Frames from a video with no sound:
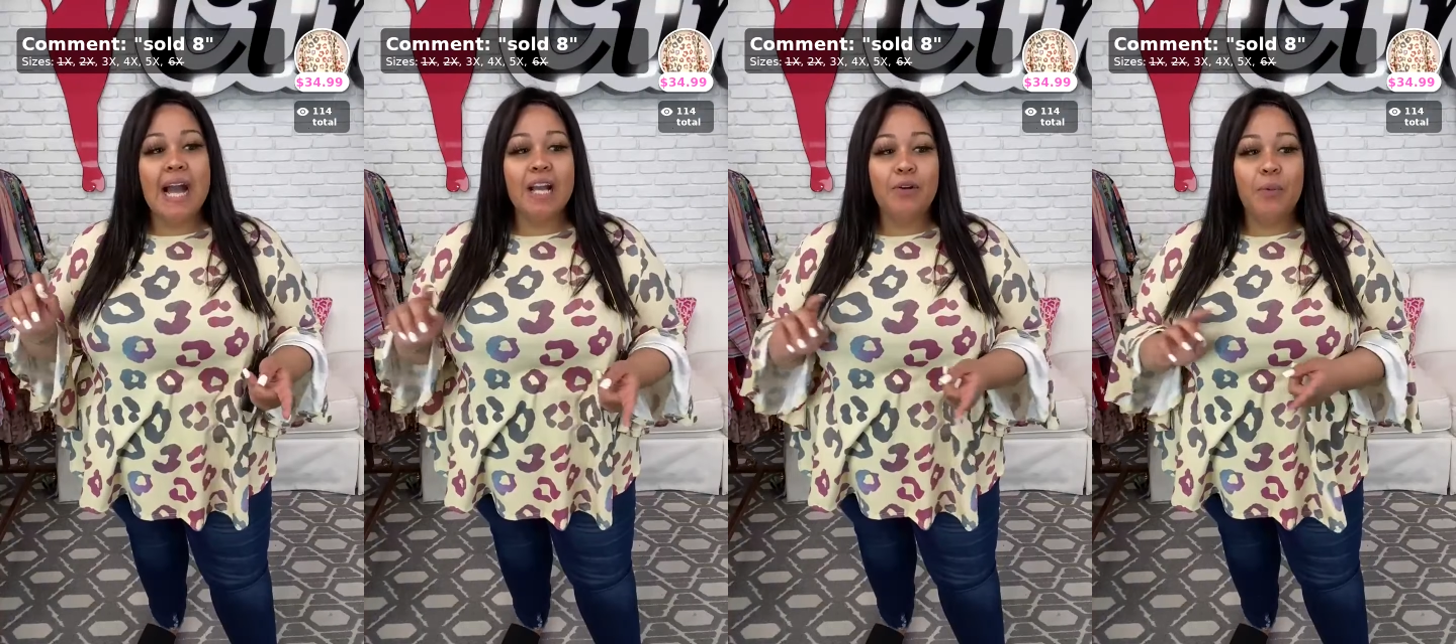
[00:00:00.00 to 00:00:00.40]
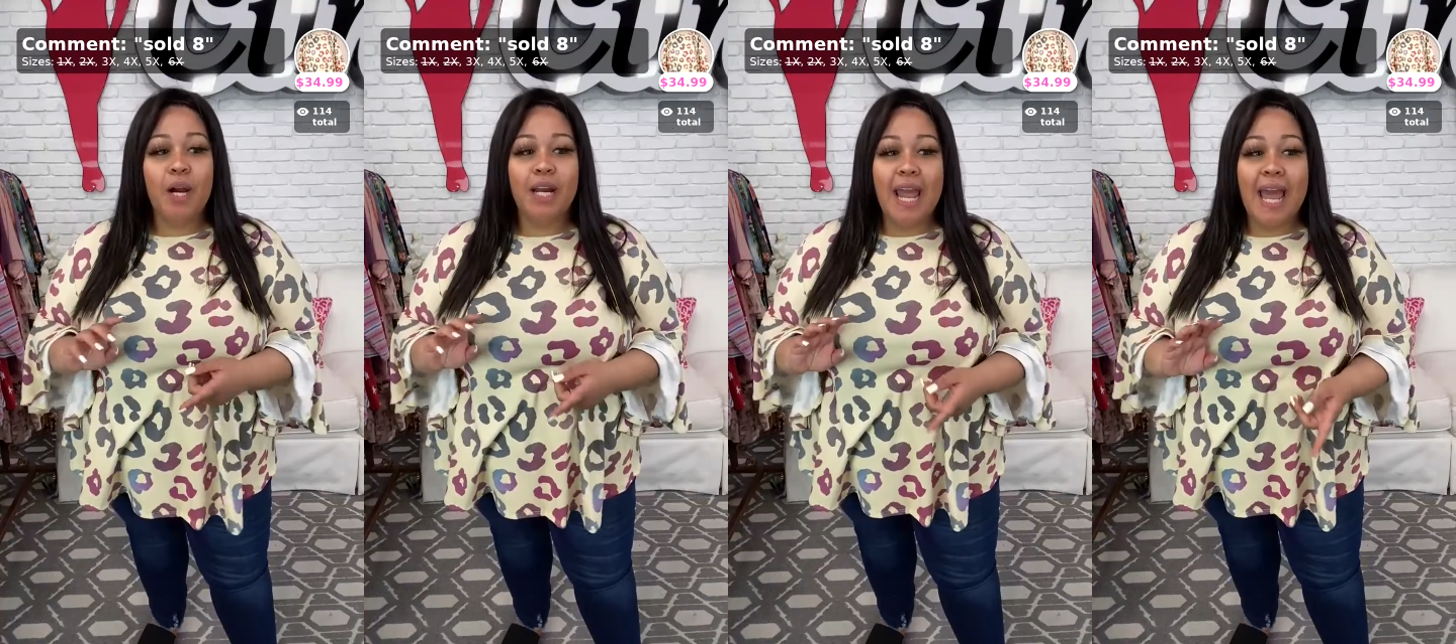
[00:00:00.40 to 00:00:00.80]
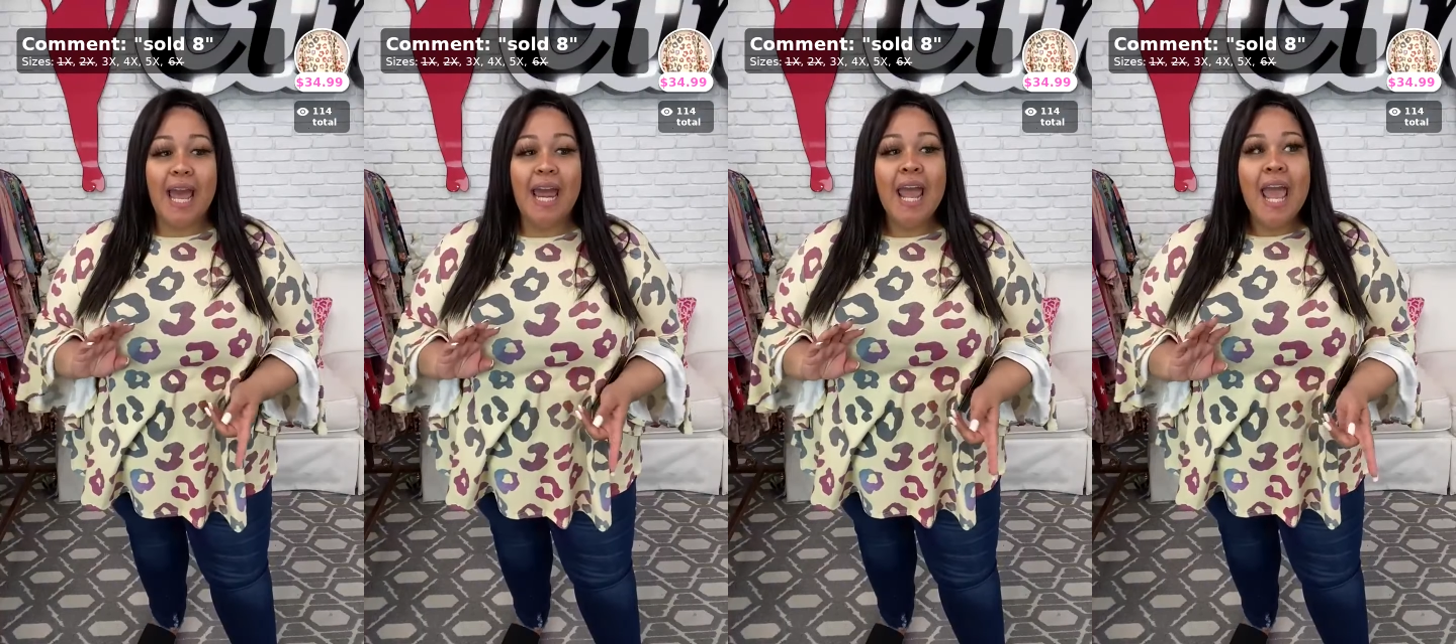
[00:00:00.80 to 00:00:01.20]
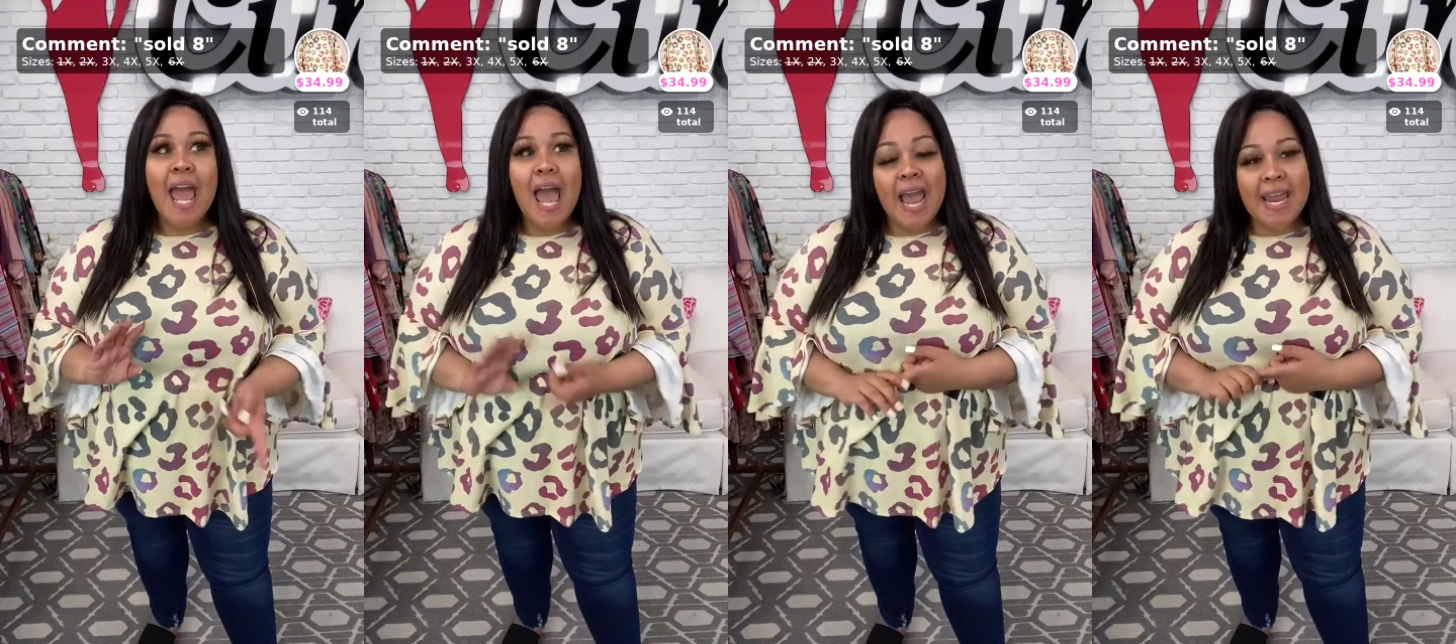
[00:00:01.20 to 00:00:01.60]
I go to work at
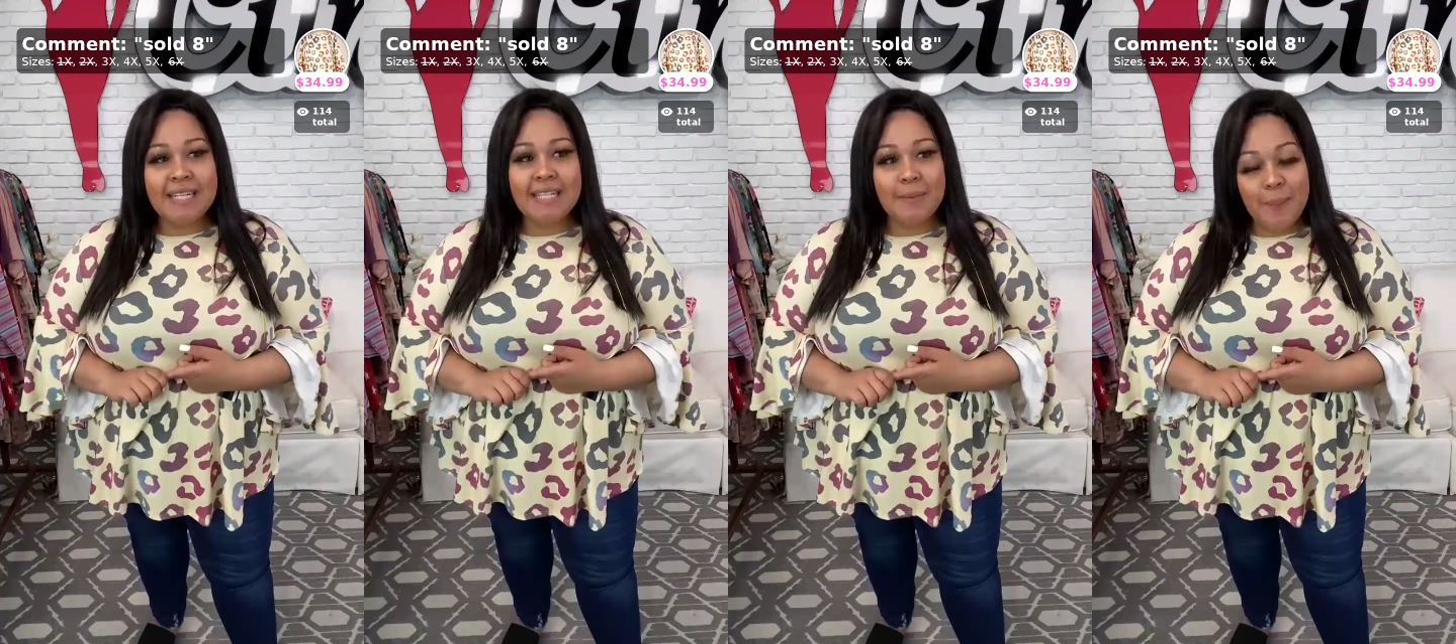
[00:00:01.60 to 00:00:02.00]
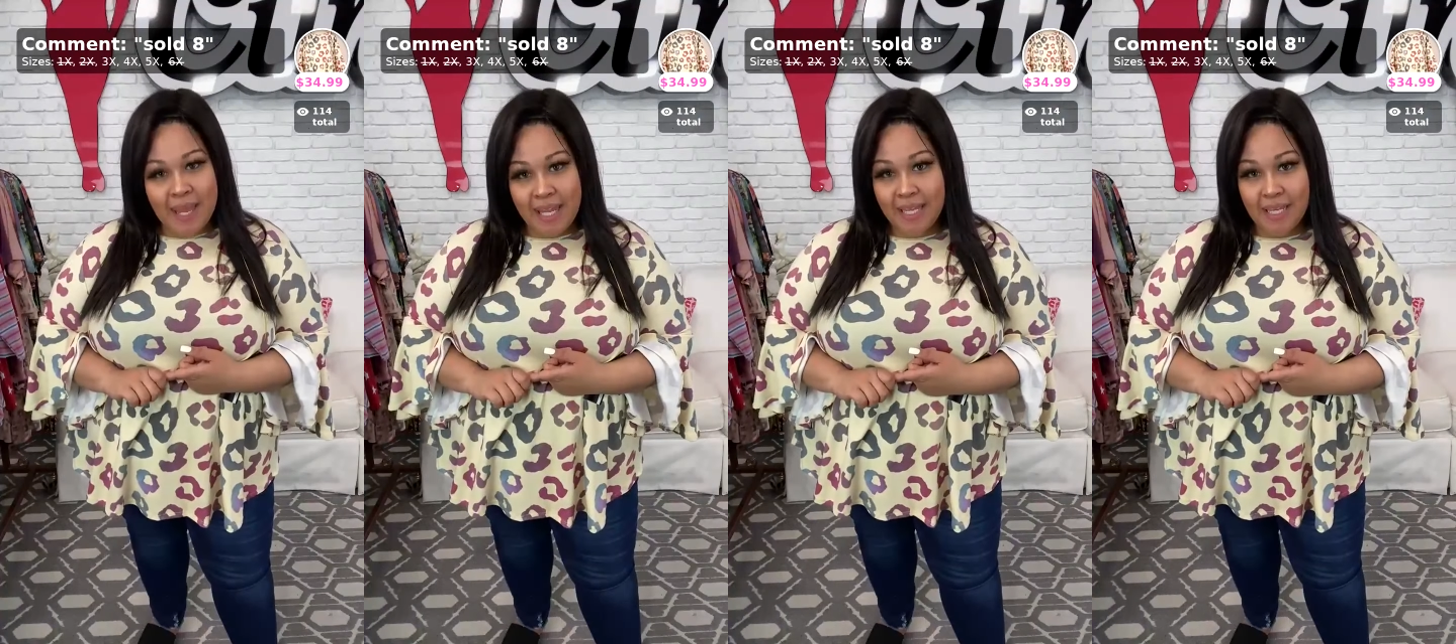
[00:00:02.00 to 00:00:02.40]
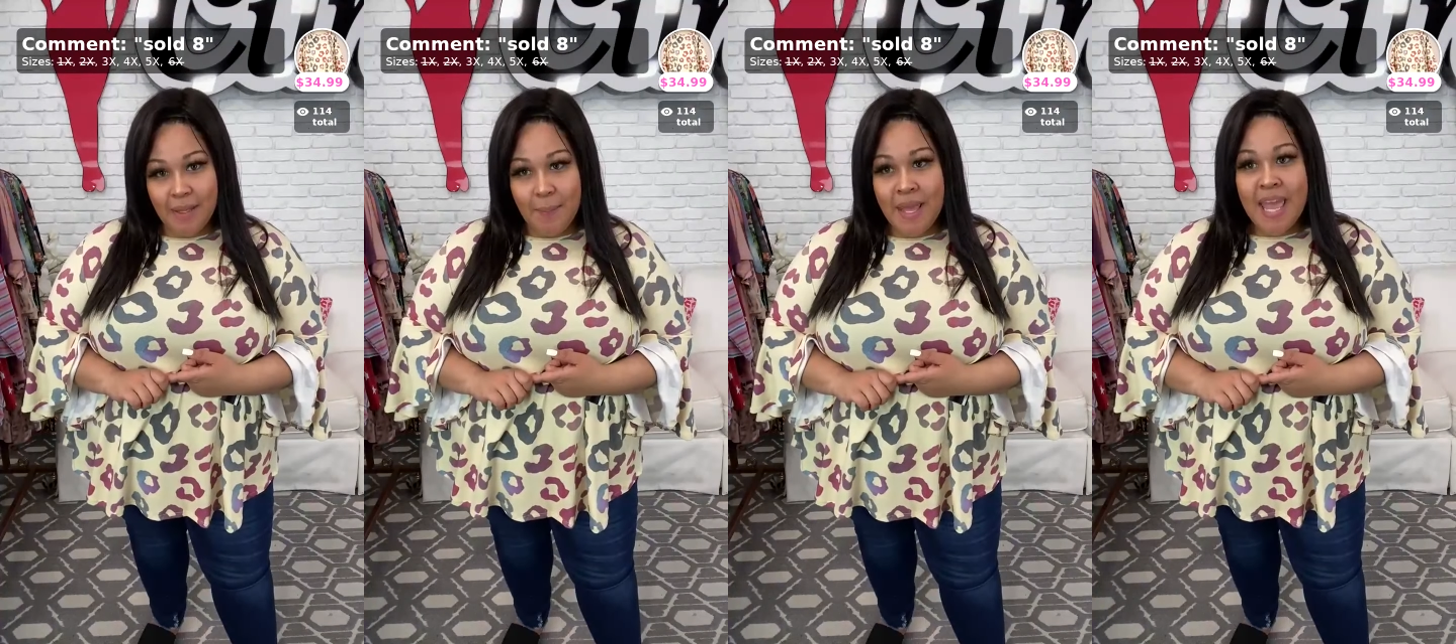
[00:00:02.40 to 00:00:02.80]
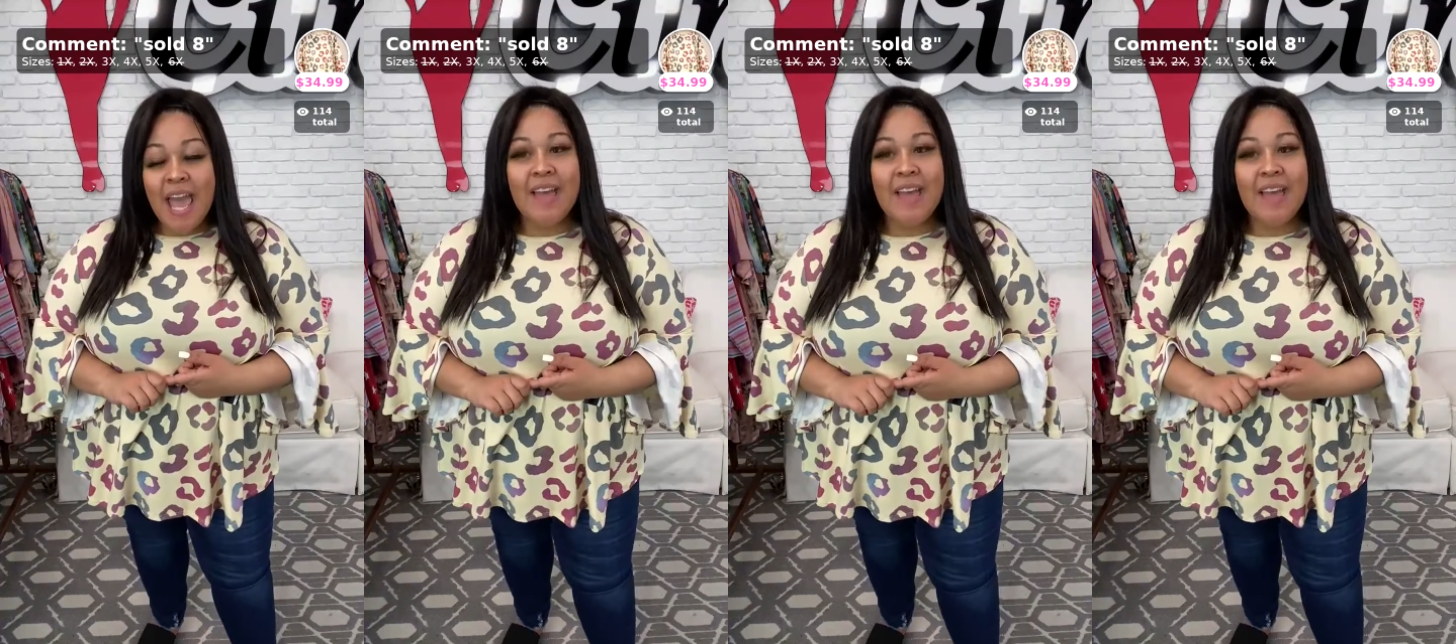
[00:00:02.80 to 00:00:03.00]
8 p.m.